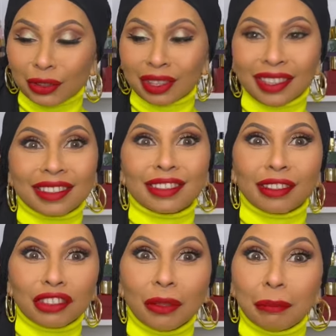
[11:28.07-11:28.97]
It's
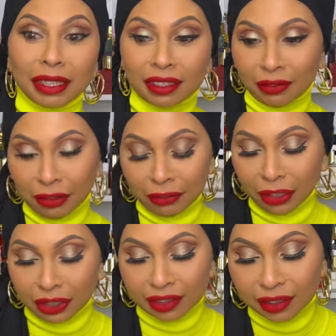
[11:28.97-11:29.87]
such a beast of a
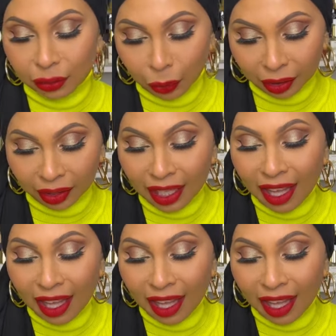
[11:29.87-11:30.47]
fragrance as well.